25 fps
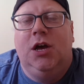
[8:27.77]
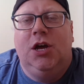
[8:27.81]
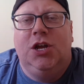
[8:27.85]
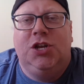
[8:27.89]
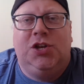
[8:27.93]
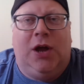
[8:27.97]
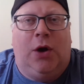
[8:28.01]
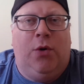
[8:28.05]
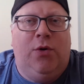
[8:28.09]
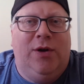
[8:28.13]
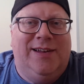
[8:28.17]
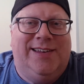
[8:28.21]

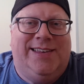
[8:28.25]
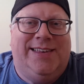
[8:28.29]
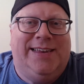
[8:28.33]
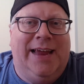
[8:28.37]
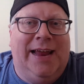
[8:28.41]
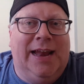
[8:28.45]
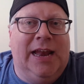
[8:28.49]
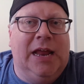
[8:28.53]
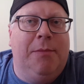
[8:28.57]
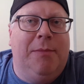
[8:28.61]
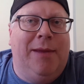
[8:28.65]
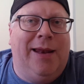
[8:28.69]
So I would have
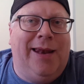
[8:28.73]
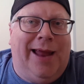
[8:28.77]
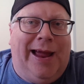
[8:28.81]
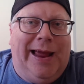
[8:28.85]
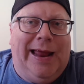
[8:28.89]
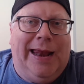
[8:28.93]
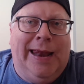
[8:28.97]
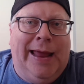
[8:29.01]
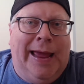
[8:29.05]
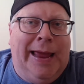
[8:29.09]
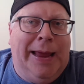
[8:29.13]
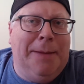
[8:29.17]
seen him in
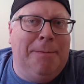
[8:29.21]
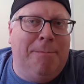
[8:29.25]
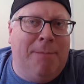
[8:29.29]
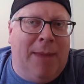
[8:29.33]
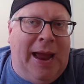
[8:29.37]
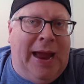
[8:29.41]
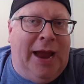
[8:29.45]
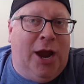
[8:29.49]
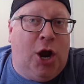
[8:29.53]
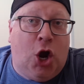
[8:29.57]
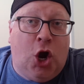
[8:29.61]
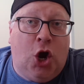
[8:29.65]
like late
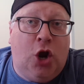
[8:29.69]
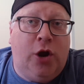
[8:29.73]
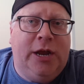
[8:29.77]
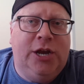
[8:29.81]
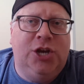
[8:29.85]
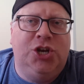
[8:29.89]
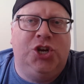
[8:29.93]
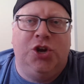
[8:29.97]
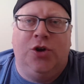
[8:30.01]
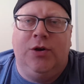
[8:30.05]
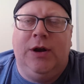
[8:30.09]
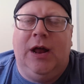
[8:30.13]
May,
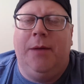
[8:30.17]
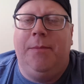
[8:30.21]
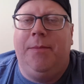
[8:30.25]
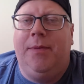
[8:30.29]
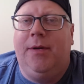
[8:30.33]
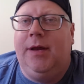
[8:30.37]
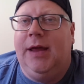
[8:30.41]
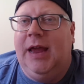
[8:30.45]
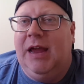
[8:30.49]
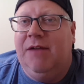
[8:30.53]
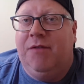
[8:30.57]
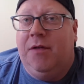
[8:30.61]
early June, I
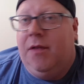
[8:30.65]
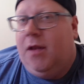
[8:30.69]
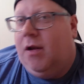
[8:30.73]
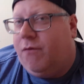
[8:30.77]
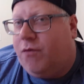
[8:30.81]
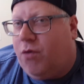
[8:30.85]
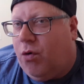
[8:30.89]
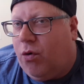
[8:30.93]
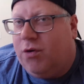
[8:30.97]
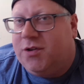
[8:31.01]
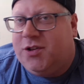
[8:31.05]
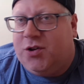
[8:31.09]
believe. And then,
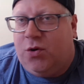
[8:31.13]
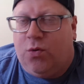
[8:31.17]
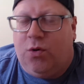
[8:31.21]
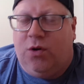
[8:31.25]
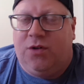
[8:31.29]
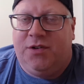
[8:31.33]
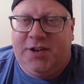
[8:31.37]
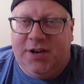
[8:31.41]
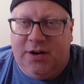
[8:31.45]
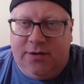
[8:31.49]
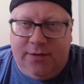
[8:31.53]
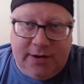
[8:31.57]
of course, the
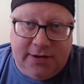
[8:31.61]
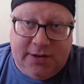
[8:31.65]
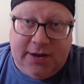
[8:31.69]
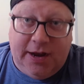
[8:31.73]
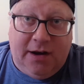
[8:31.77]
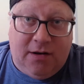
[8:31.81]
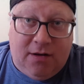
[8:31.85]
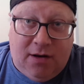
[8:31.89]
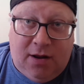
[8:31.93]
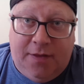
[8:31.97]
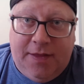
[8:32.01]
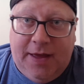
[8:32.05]
World Series
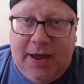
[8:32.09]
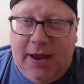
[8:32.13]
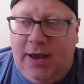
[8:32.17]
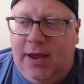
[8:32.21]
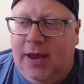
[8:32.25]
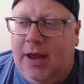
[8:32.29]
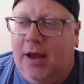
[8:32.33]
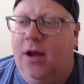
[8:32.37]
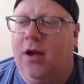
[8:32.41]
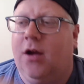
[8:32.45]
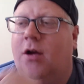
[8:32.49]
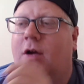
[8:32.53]
later on that
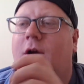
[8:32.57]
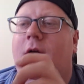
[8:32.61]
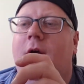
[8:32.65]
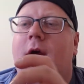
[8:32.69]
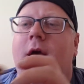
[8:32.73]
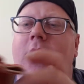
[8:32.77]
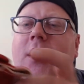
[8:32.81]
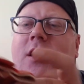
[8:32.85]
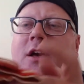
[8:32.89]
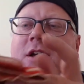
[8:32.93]
year.